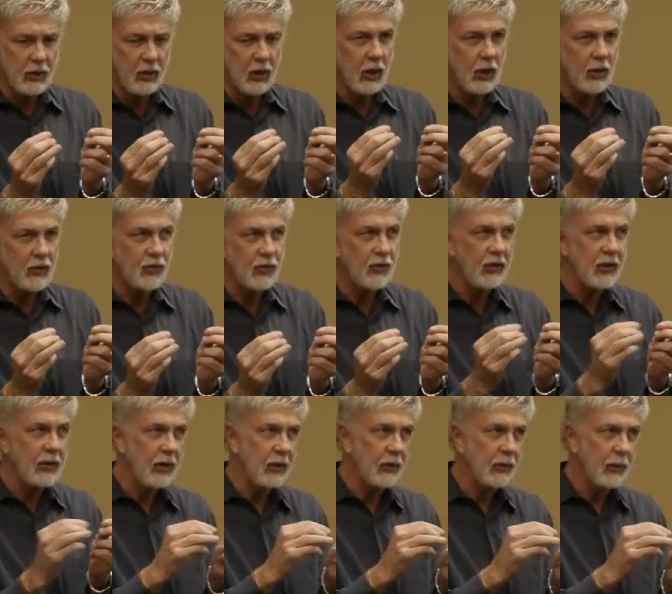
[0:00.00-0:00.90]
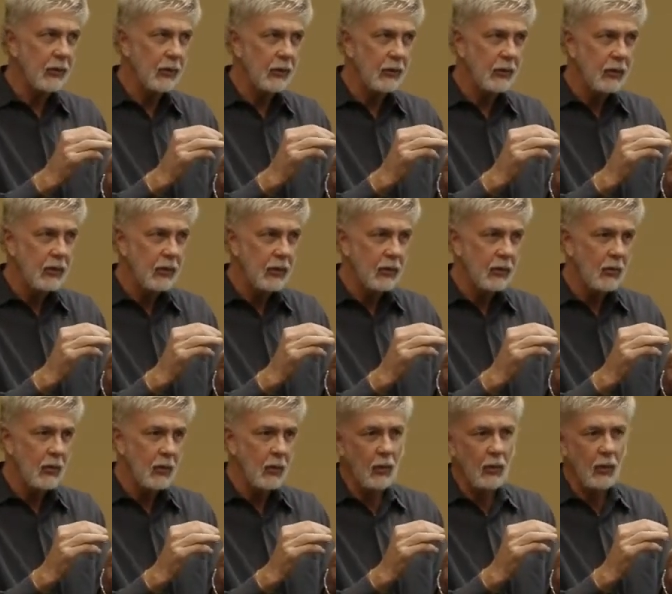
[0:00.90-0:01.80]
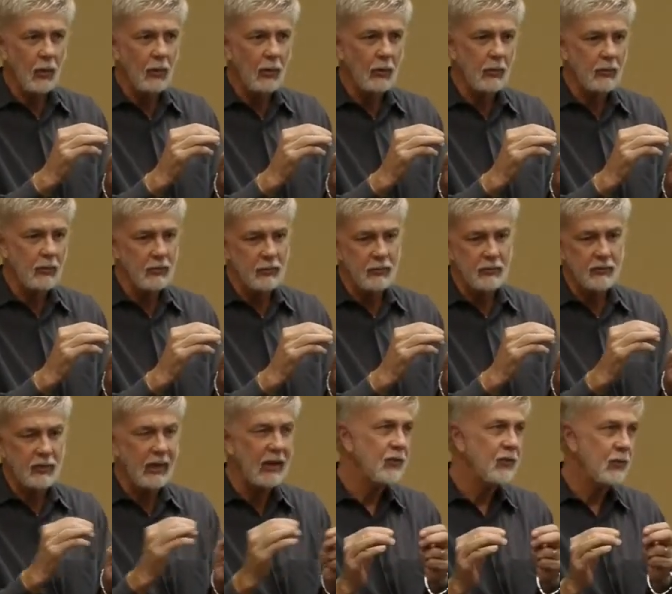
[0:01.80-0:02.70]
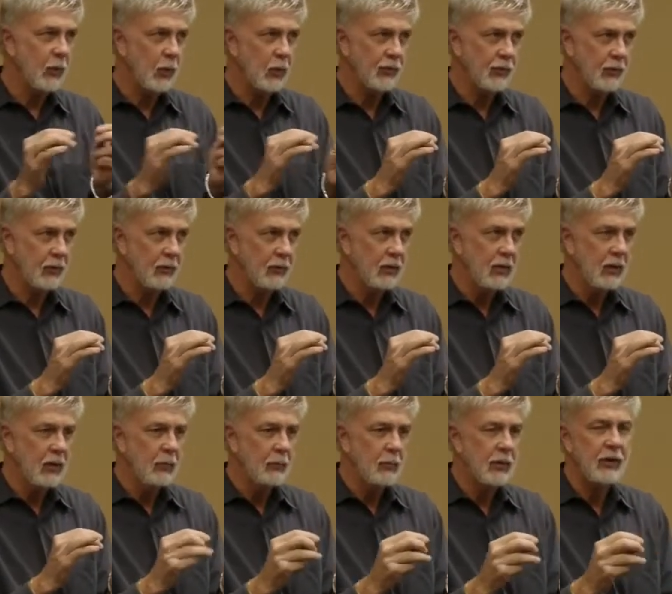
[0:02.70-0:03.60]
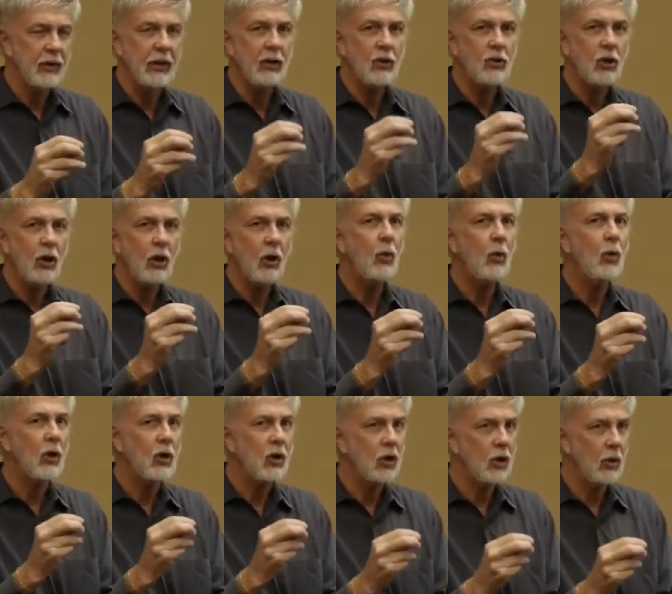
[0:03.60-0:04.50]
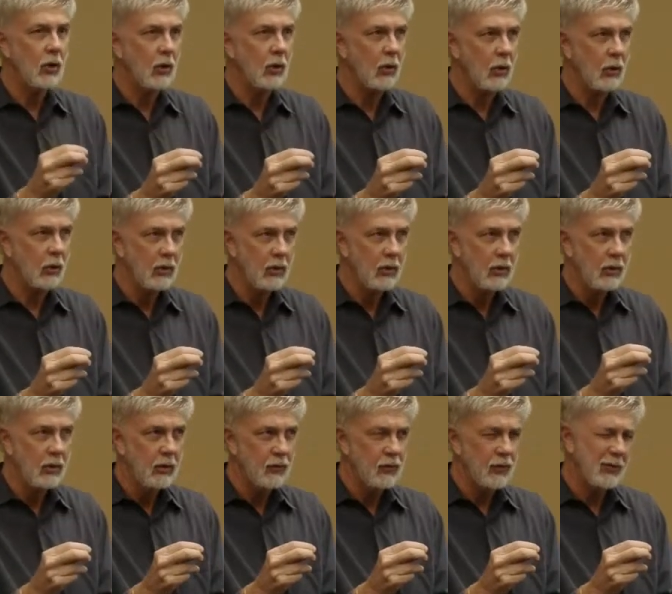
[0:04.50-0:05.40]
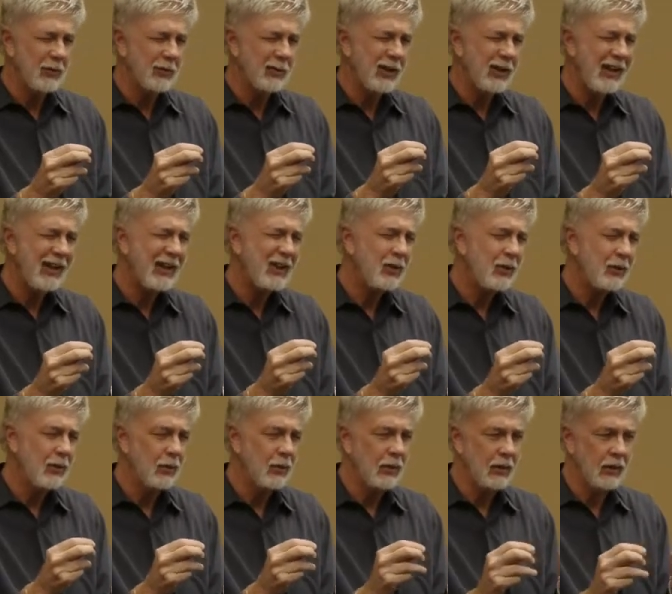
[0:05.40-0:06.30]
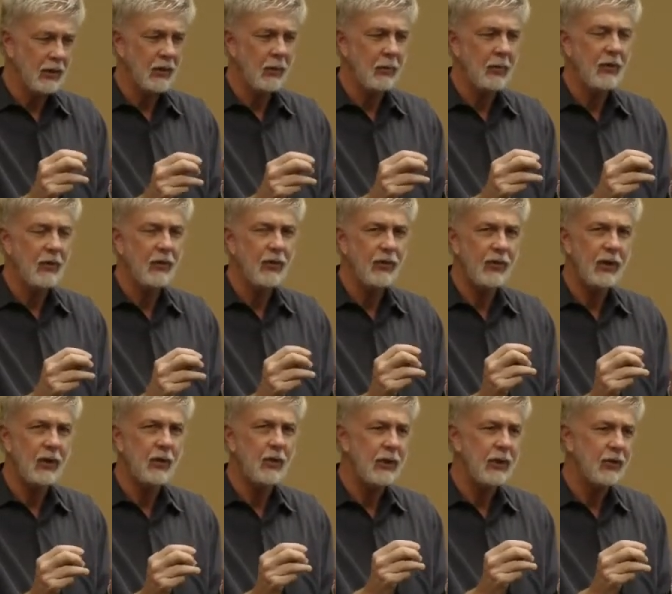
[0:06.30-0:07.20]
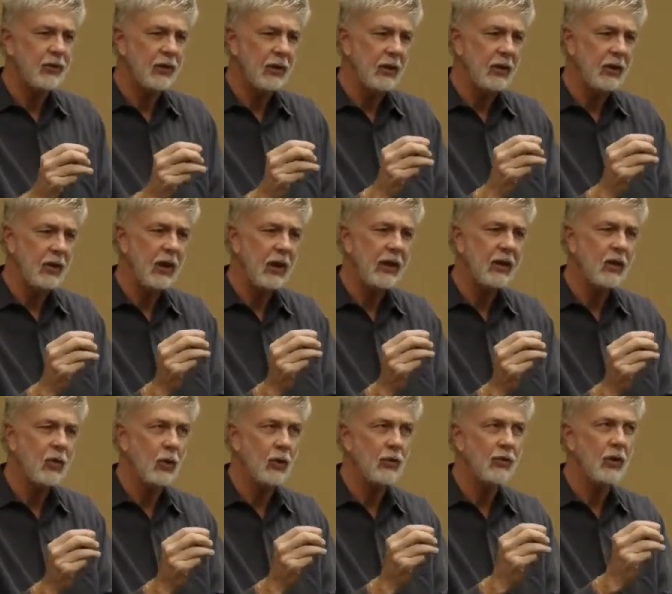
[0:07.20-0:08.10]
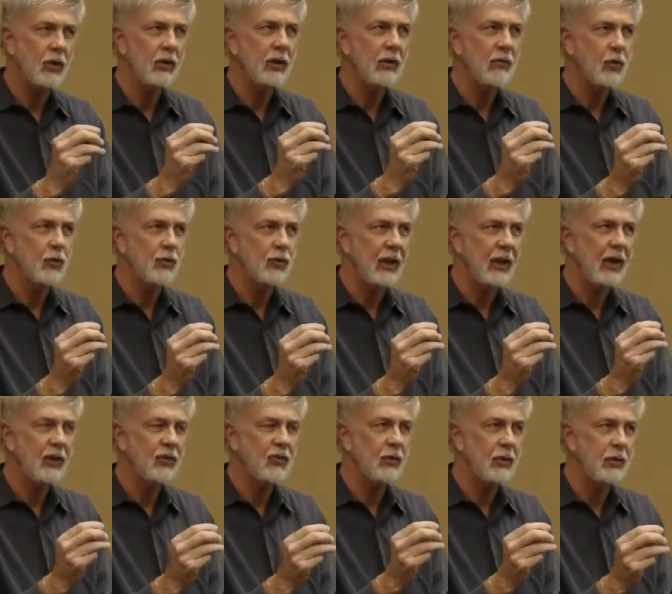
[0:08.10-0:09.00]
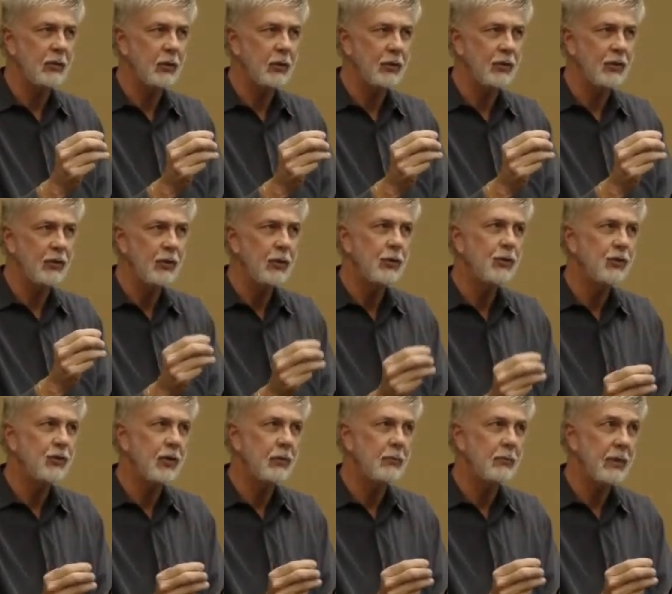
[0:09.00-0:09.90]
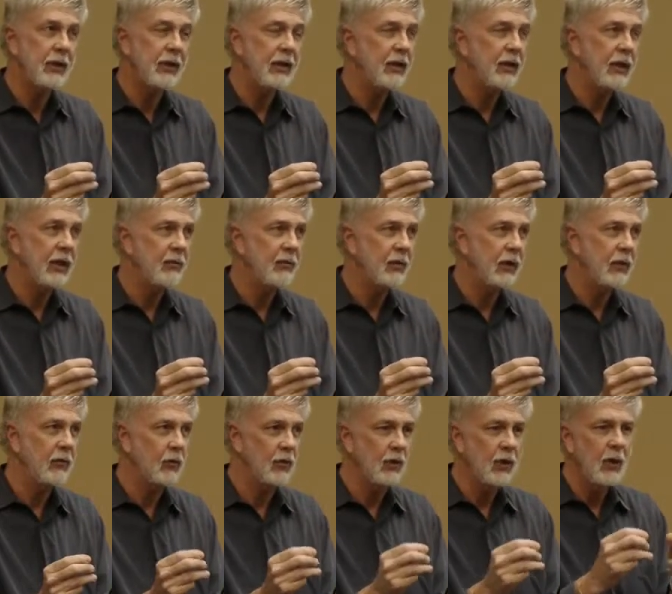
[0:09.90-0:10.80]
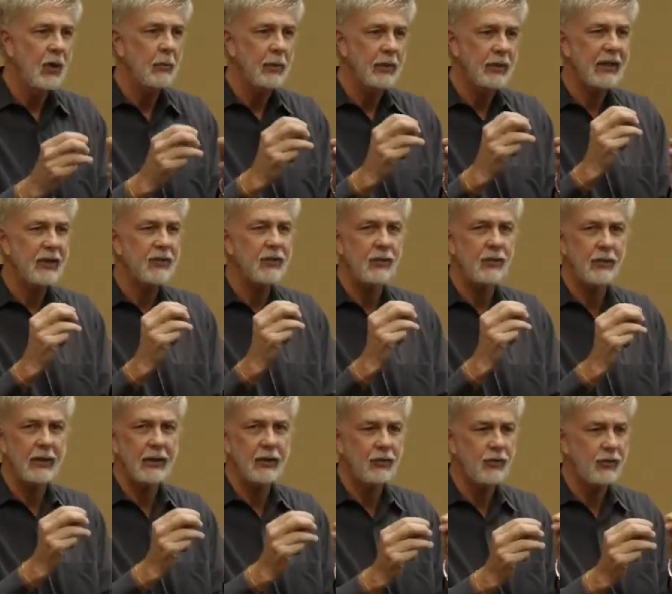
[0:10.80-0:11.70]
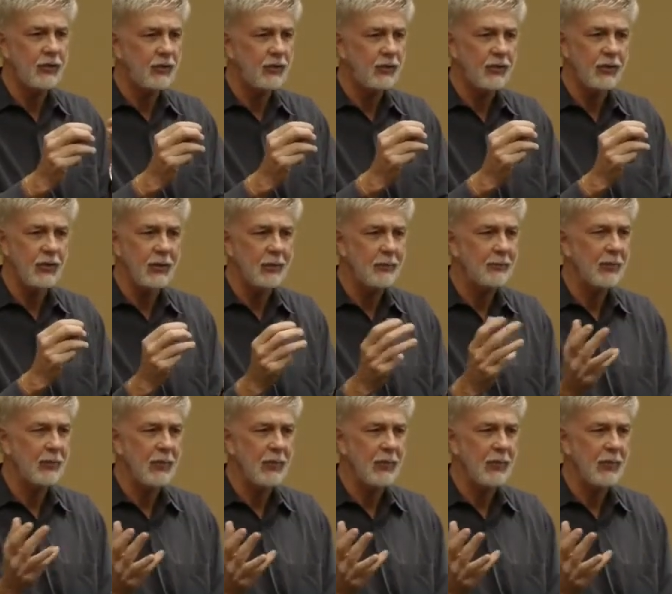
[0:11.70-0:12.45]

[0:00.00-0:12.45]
causes the other or vice versa, but they co-occur. So the likelihood is, I mean, the theory is that high cortisol levels actually reduce BDNF levels, but that's just a